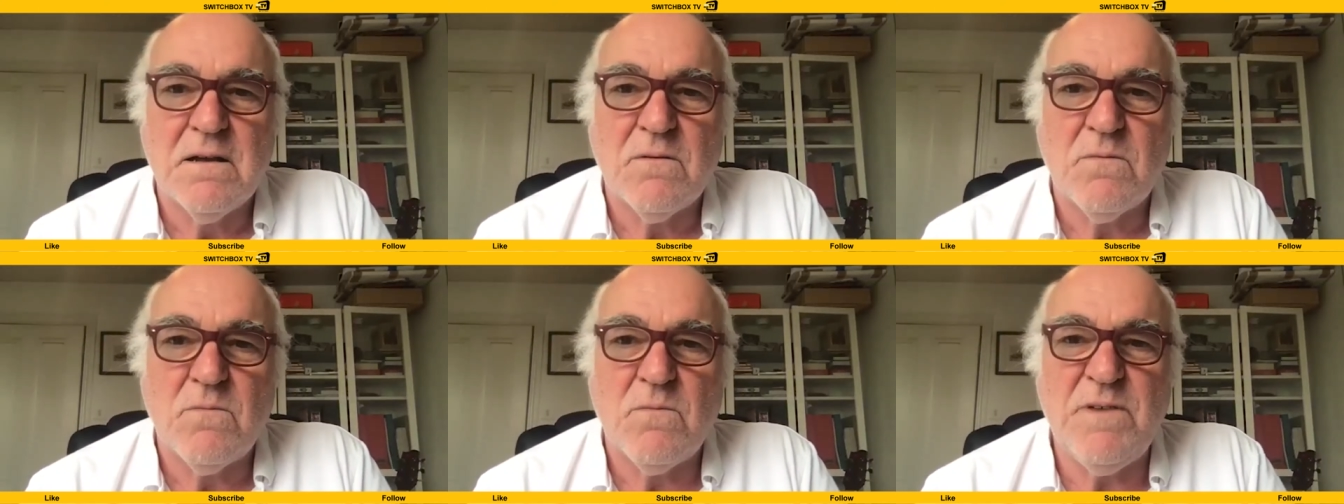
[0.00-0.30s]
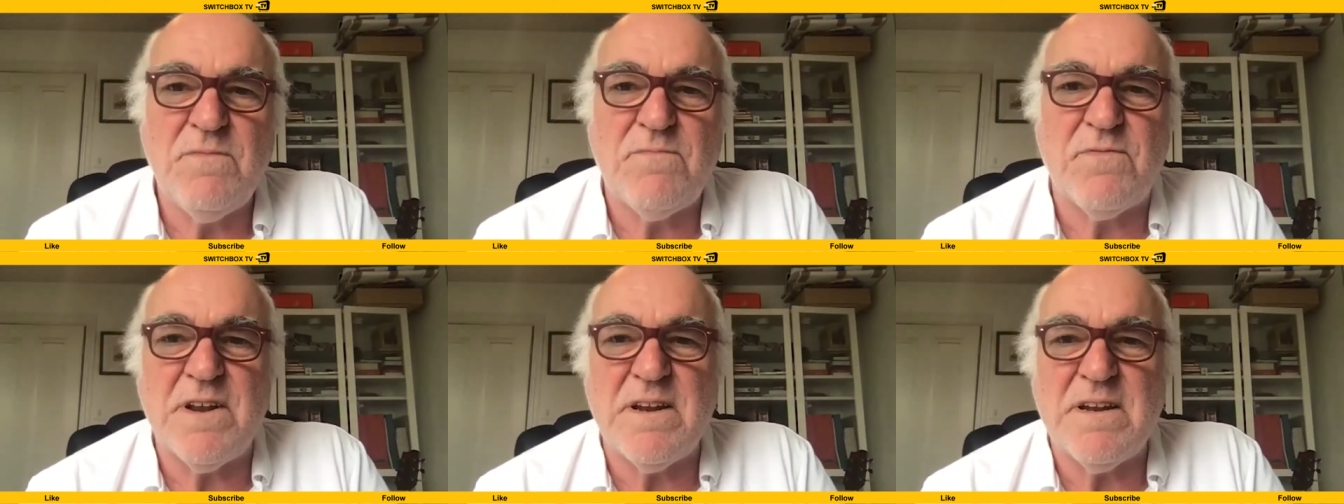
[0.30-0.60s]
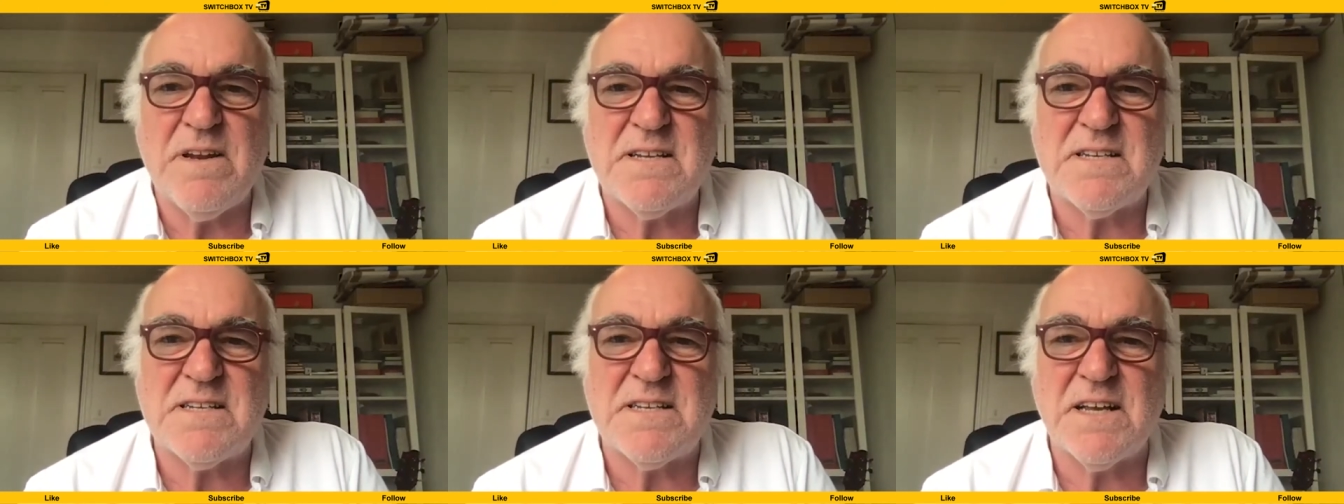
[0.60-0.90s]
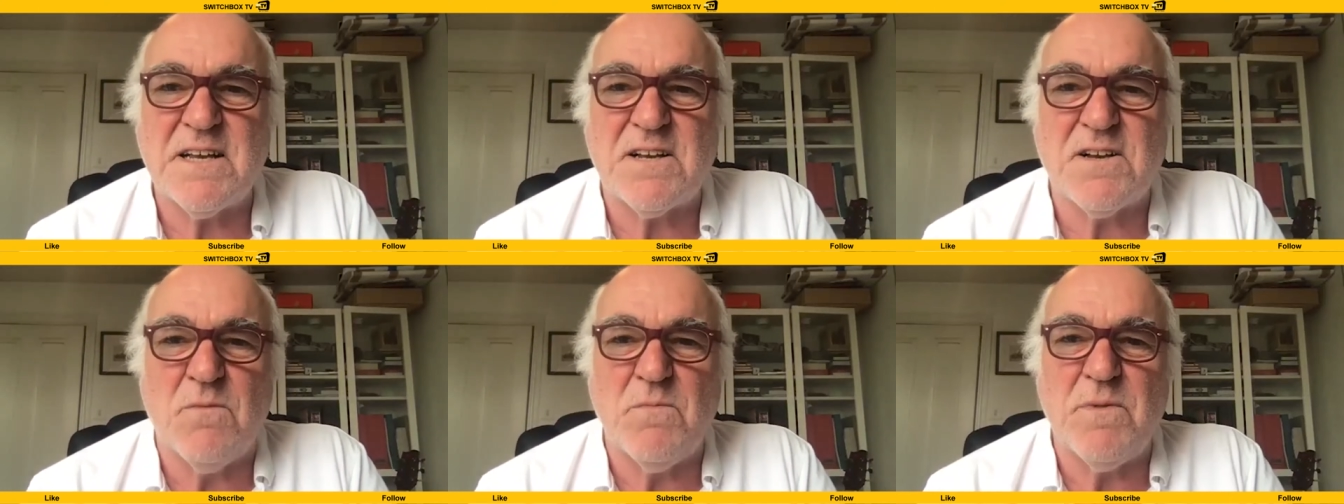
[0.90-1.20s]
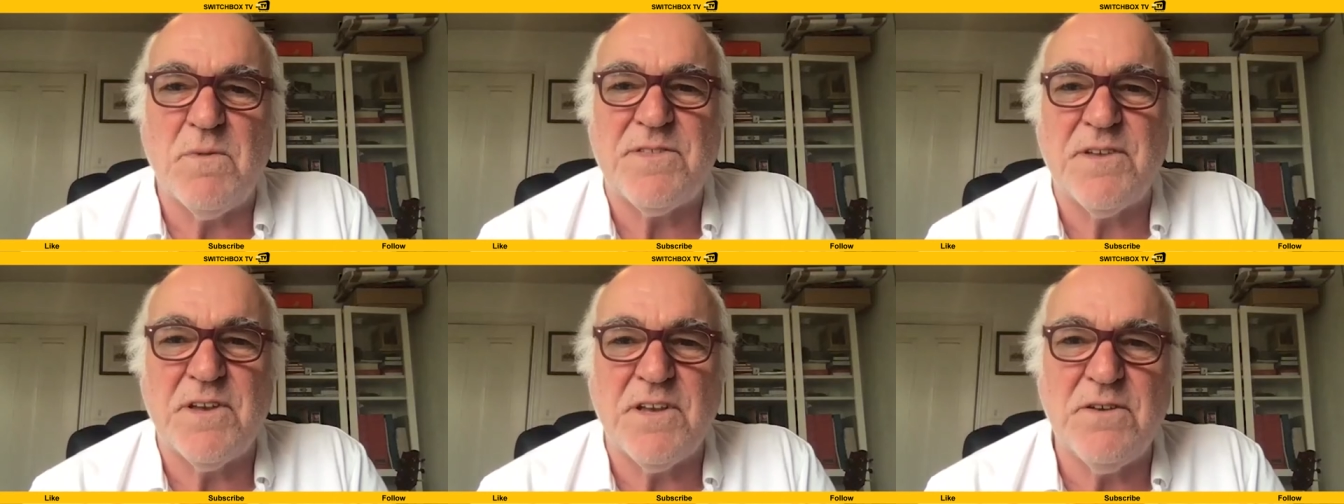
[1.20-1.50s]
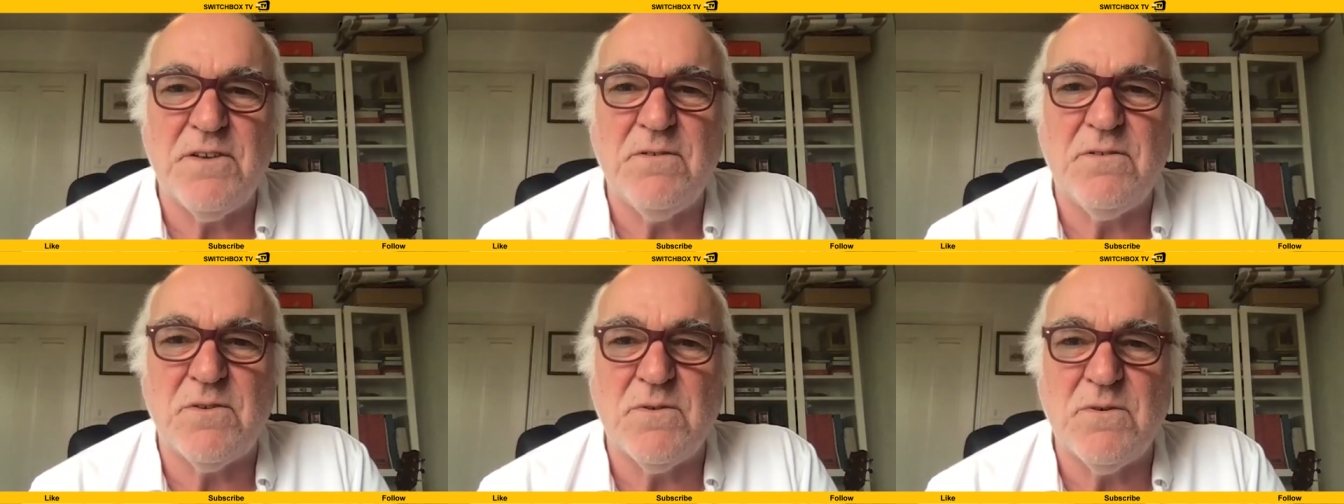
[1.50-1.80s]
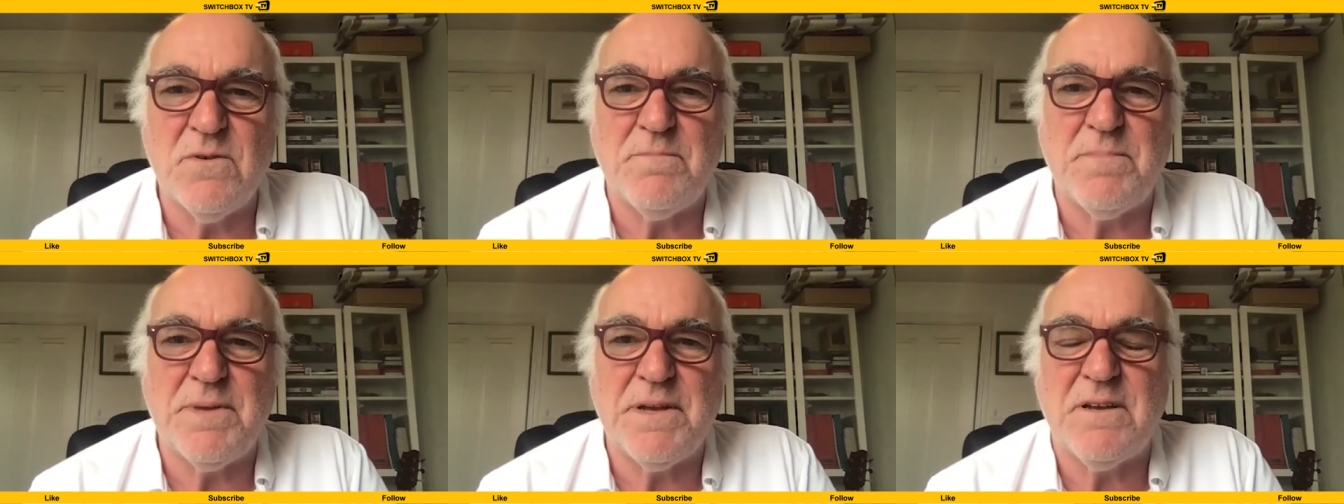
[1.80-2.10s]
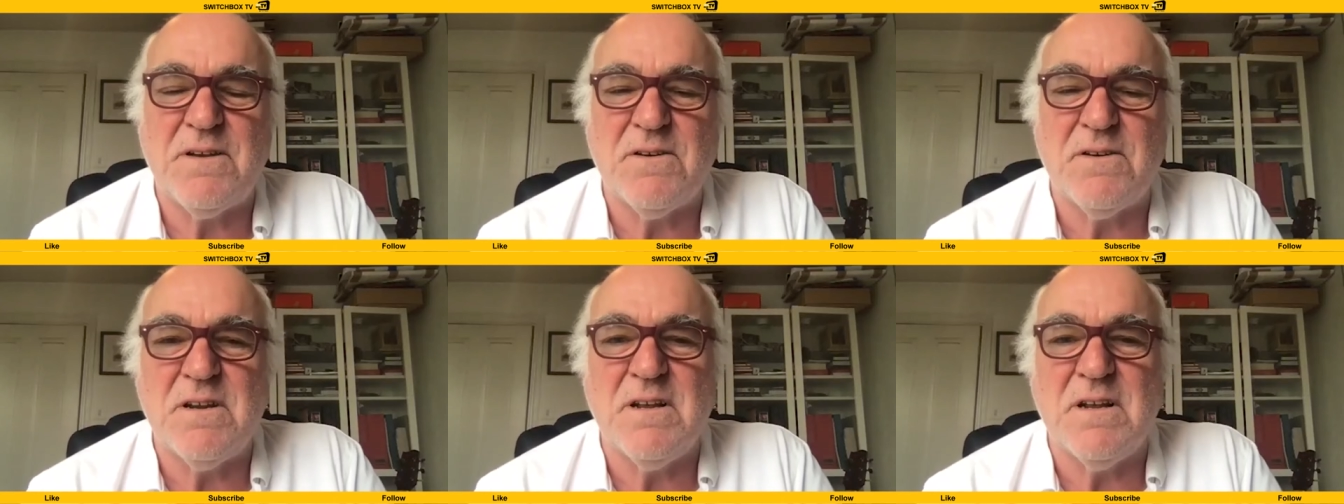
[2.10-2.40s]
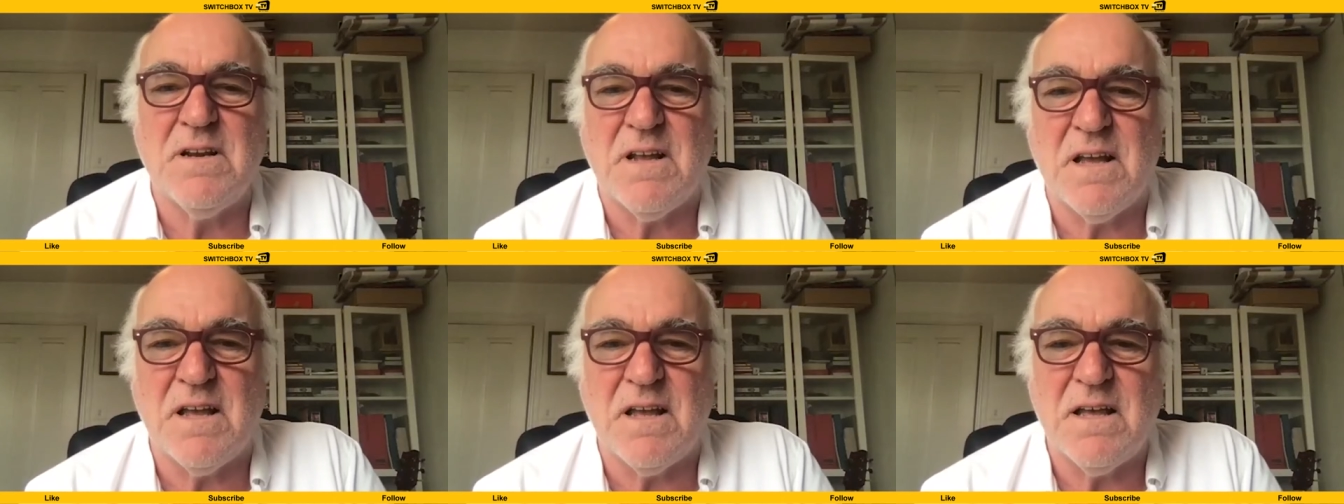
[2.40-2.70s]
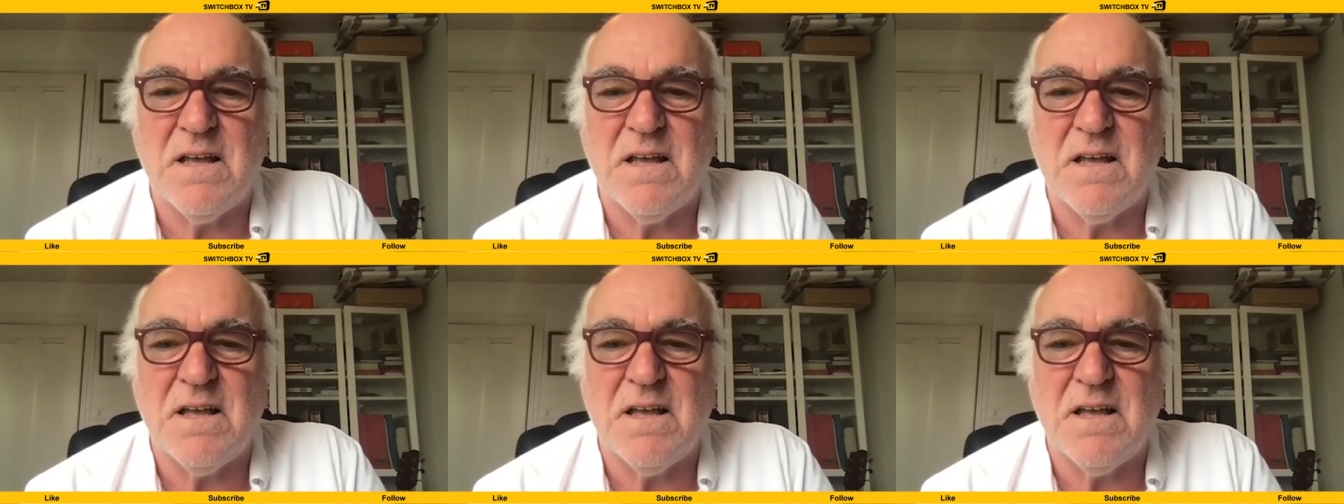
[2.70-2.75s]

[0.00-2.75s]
we've written this sitcom. We think you two would be good in it.